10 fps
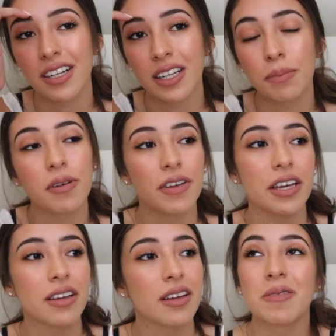a clip of
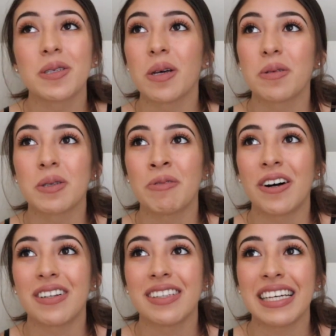it. It was so small.